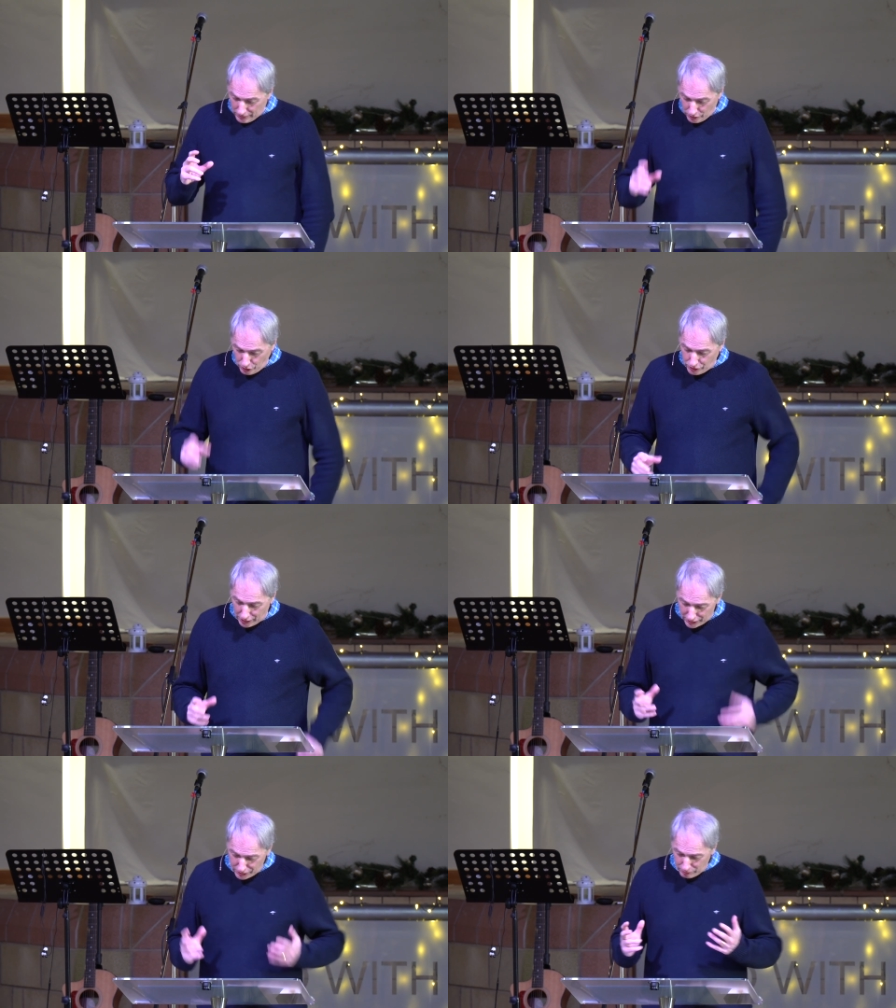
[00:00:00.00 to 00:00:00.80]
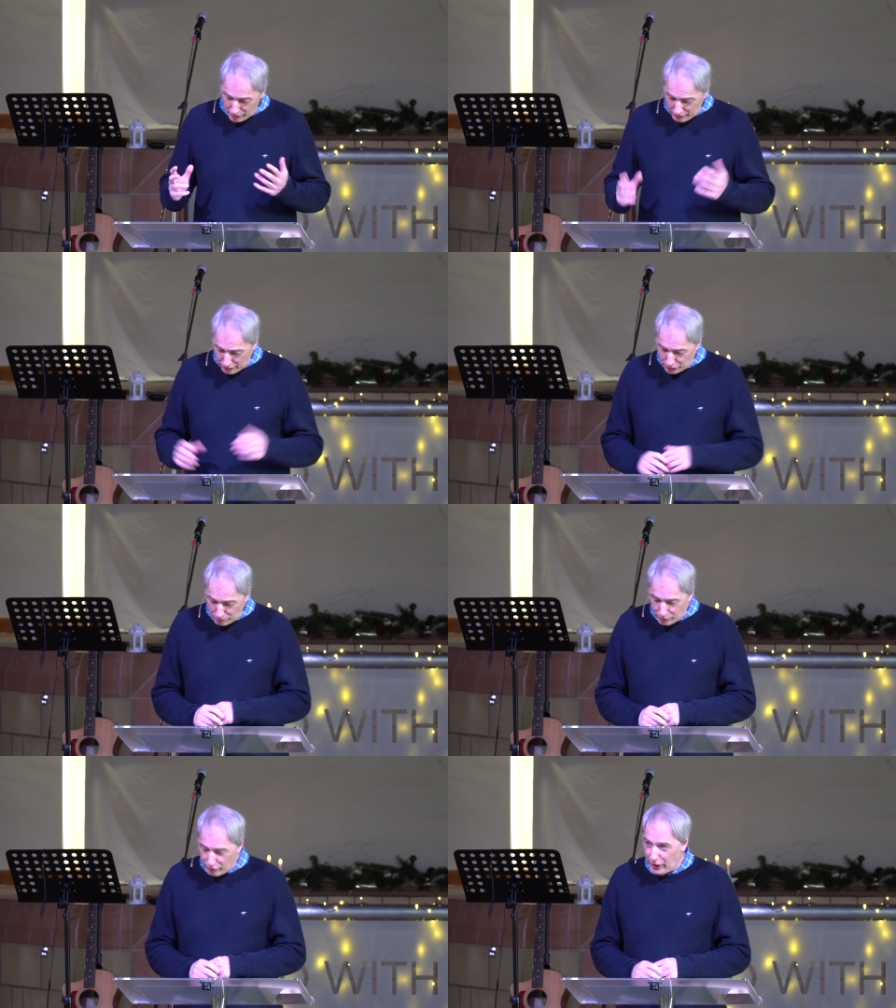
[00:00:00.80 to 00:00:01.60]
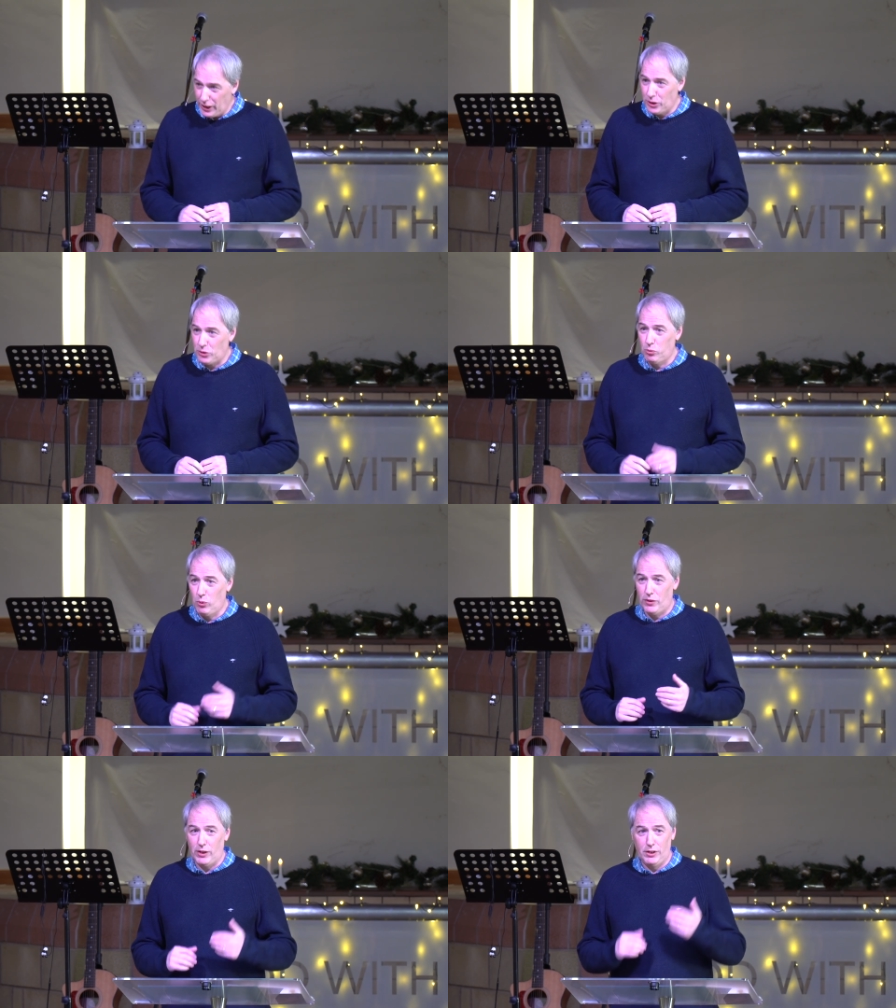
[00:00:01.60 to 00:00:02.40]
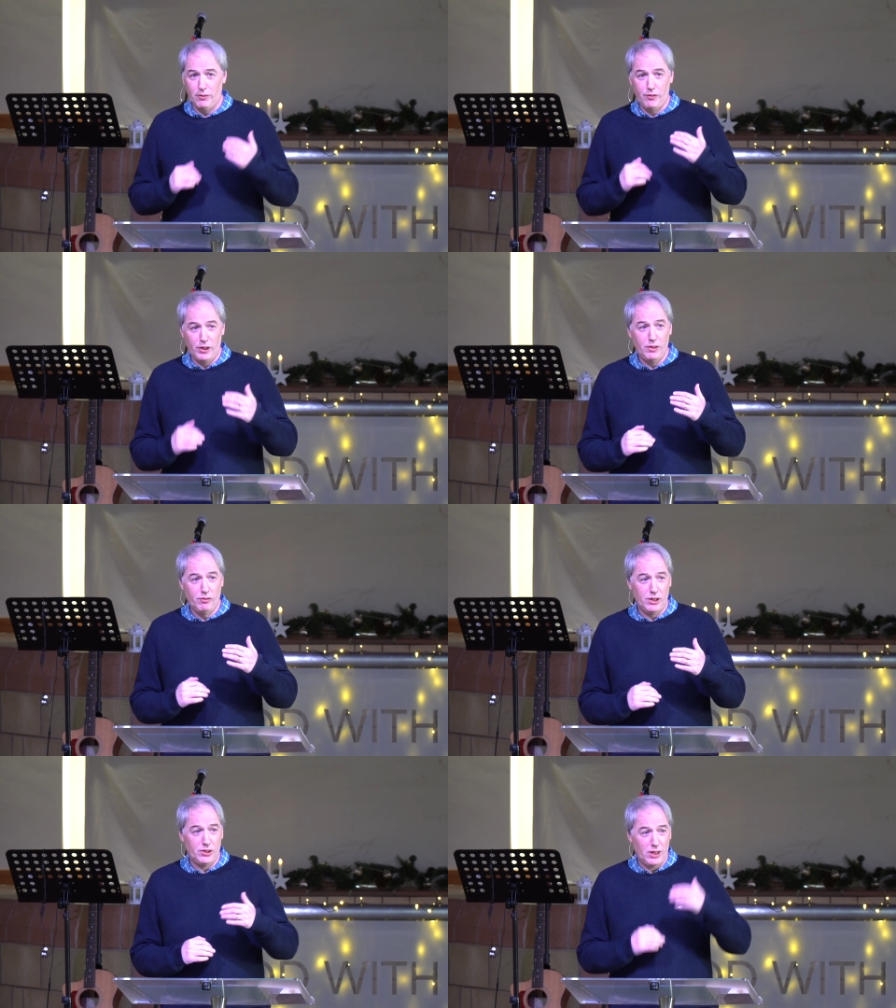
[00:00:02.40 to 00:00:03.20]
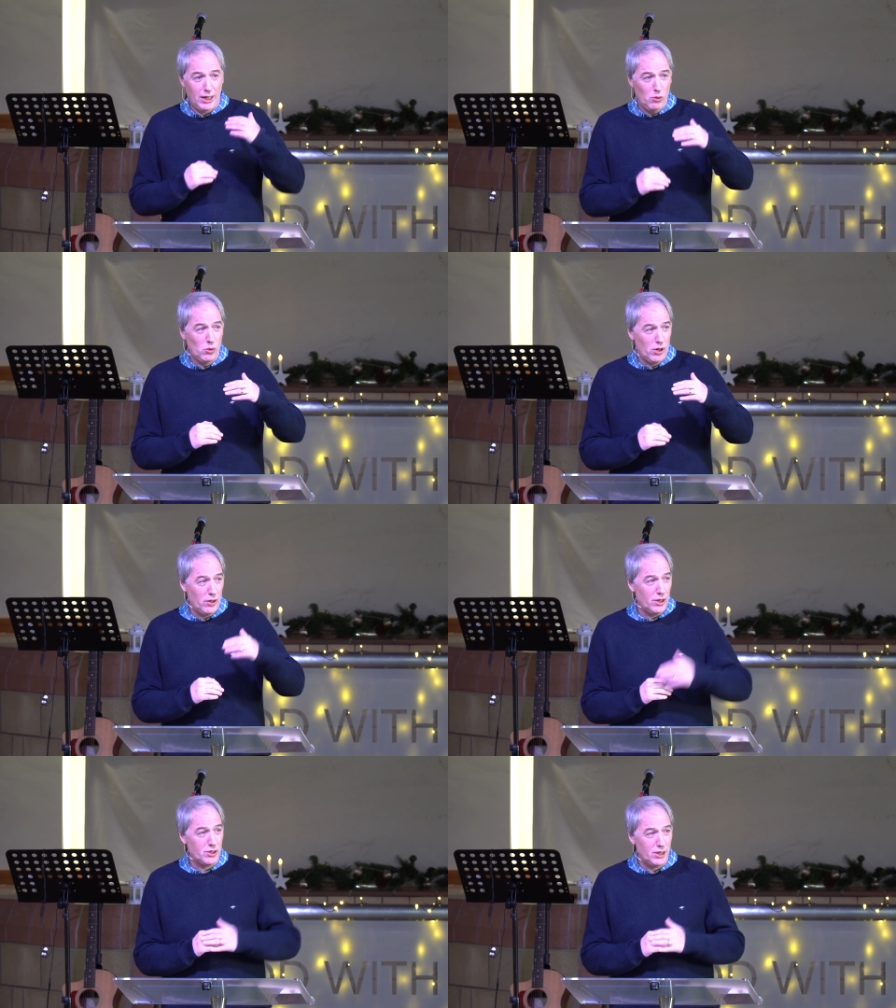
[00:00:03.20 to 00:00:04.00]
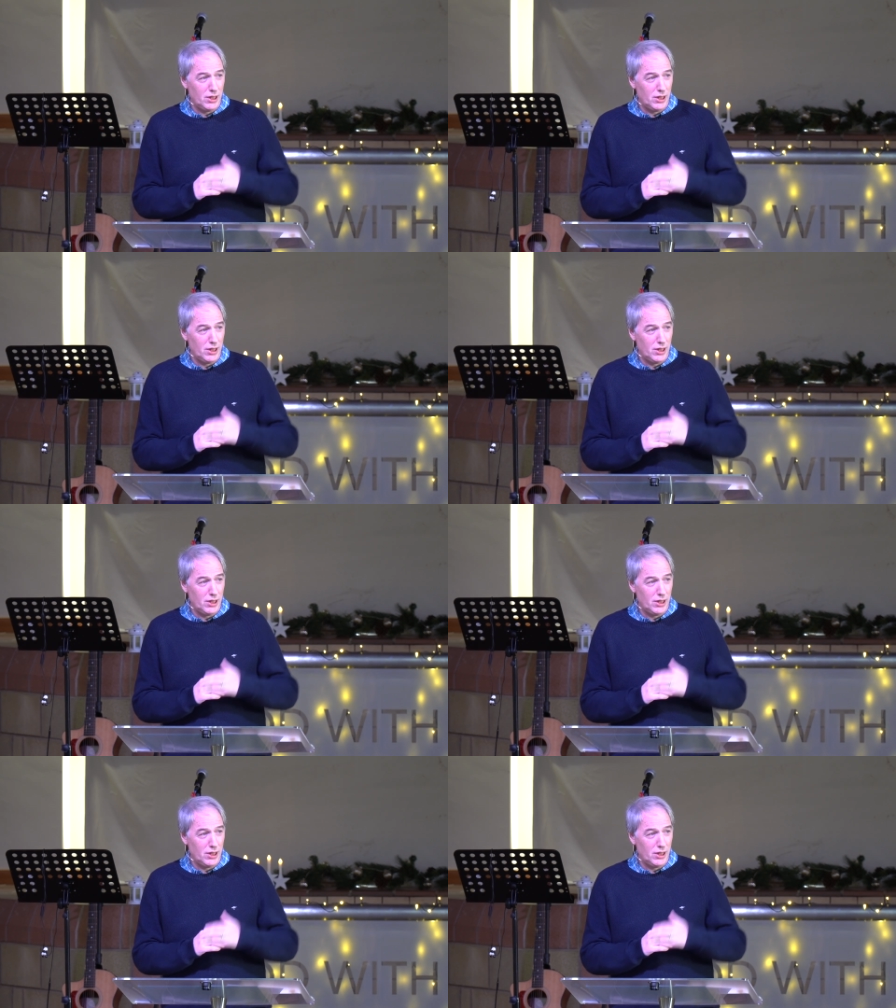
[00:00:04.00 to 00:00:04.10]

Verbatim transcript: The New Testament doesn't provide us with a definitive list anywhere that it's